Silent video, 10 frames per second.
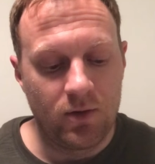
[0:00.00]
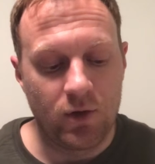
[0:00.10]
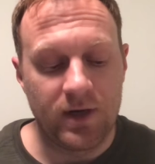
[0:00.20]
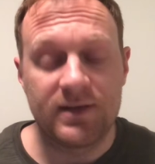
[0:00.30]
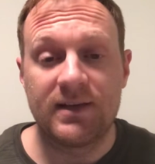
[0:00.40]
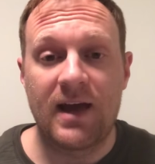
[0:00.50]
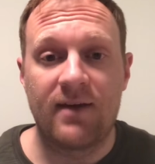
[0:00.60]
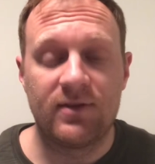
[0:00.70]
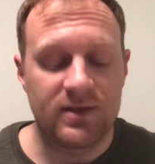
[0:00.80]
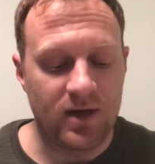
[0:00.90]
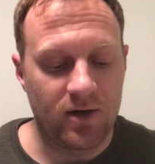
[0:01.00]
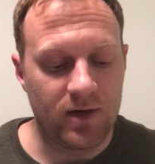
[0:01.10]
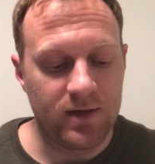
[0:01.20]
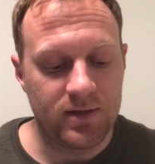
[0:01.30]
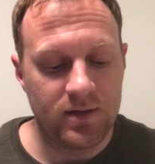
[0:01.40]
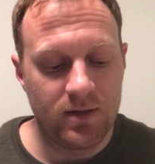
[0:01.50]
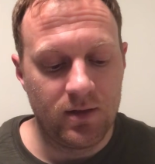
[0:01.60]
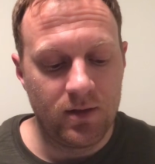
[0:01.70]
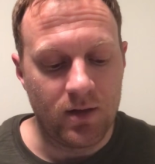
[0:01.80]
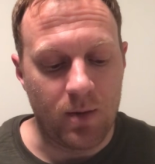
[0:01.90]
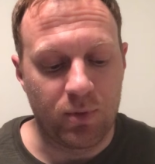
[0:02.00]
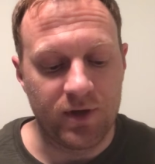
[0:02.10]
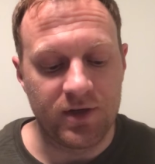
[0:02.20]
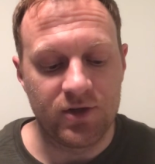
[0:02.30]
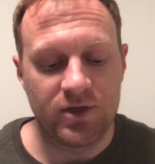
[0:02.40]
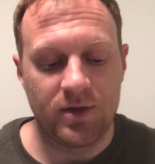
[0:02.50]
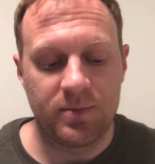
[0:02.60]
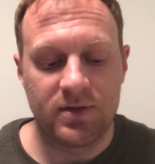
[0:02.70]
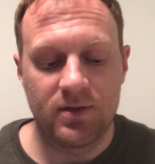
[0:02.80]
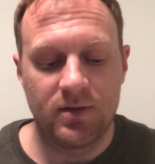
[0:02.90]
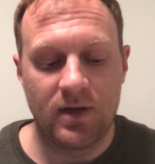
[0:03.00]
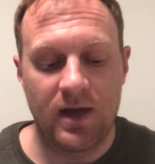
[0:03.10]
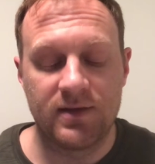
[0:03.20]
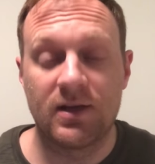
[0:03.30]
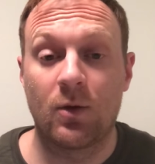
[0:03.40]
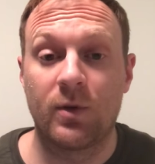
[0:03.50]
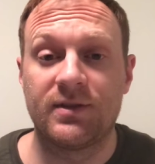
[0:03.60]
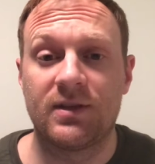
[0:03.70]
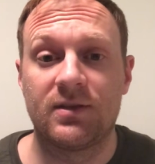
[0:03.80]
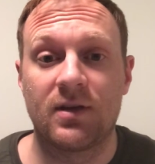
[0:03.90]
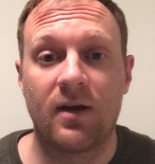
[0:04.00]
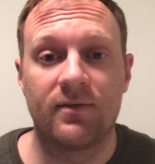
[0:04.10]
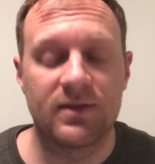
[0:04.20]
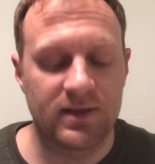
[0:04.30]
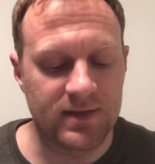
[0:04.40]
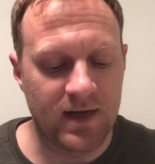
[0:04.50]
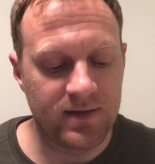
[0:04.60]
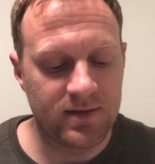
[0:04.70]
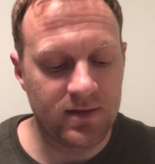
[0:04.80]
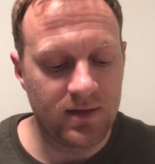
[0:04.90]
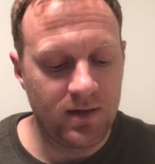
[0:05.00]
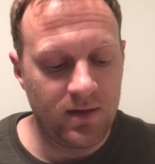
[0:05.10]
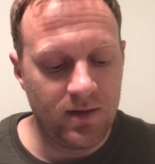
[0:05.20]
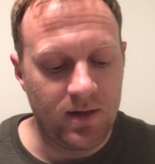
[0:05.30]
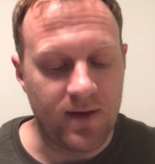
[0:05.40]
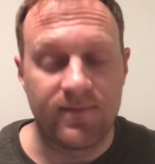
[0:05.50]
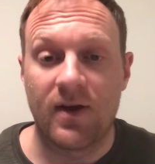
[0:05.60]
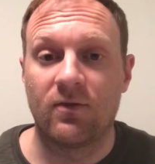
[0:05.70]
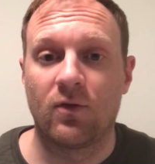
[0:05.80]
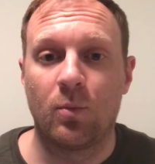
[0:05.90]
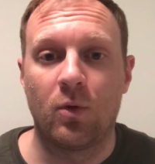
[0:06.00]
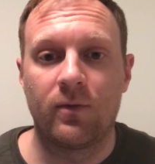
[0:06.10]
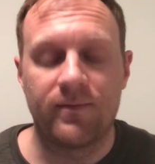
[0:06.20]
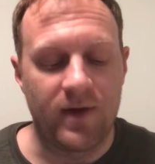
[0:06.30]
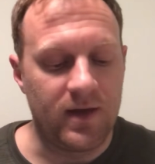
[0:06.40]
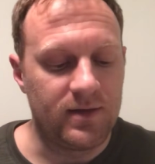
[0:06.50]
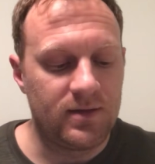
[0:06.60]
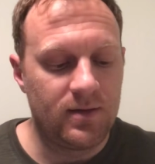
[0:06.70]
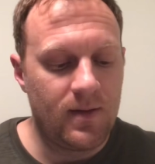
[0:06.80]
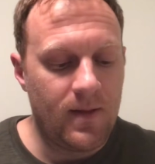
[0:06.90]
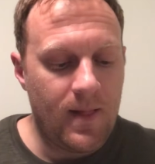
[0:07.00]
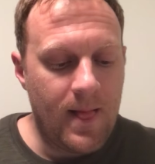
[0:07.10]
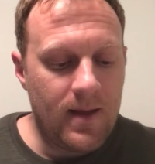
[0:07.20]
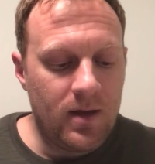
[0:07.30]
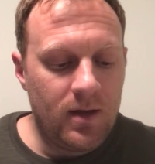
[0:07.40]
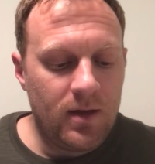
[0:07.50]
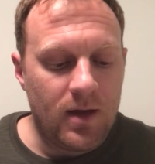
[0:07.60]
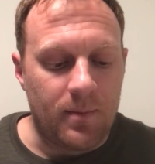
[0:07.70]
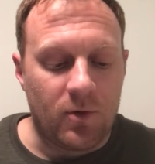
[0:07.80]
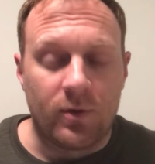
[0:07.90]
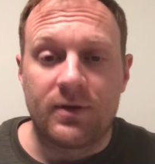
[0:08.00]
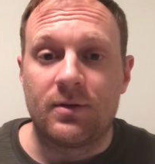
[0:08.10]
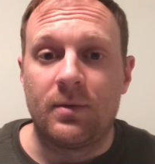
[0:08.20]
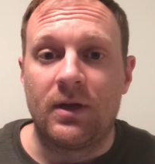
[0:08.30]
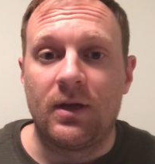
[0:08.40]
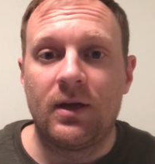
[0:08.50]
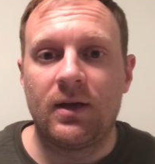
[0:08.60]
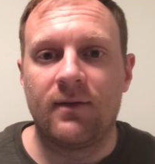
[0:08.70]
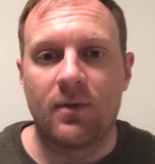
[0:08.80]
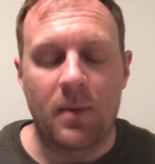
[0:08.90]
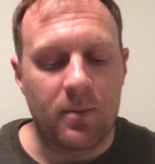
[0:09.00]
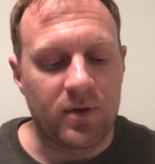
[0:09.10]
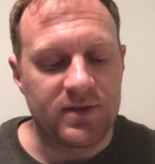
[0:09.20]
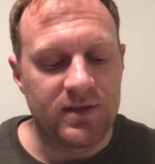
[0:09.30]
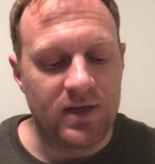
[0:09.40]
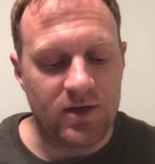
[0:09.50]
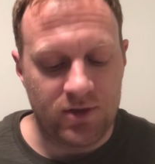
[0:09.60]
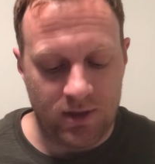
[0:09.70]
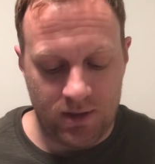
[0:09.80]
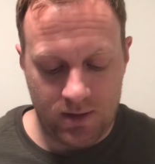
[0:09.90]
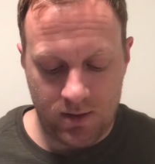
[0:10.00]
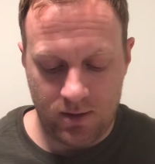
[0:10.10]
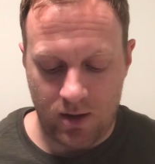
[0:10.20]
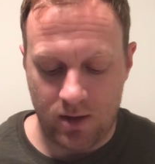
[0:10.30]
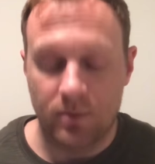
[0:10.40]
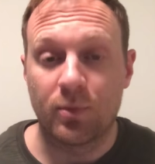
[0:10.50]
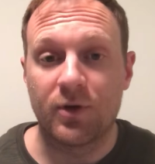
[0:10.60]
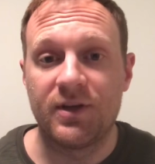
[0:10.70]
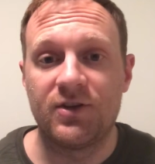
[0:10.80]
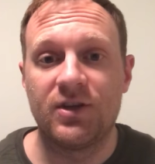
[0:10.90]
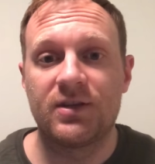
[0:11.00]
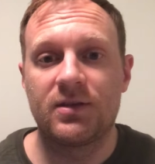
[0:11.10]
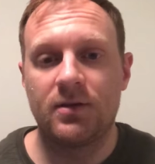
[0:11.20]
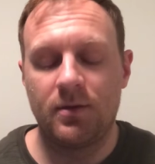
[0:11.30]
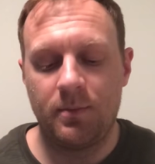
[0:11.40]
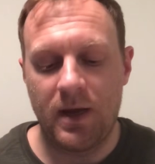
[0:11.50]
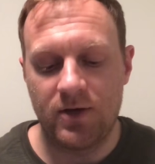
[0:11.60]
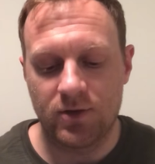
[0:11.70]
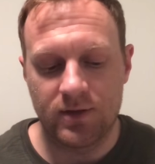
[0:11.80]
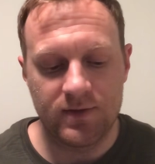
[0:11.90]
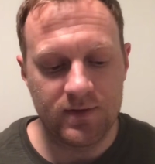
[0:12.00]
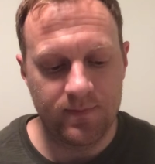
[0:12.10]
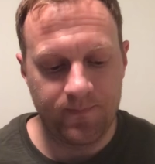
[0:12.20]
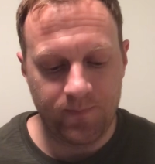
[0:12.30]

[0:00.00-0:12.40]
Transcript: critics and adversaries, apprenticeships and sequences of success, and favorable fate. I'm going to be giving my presentation on prodigious patrons.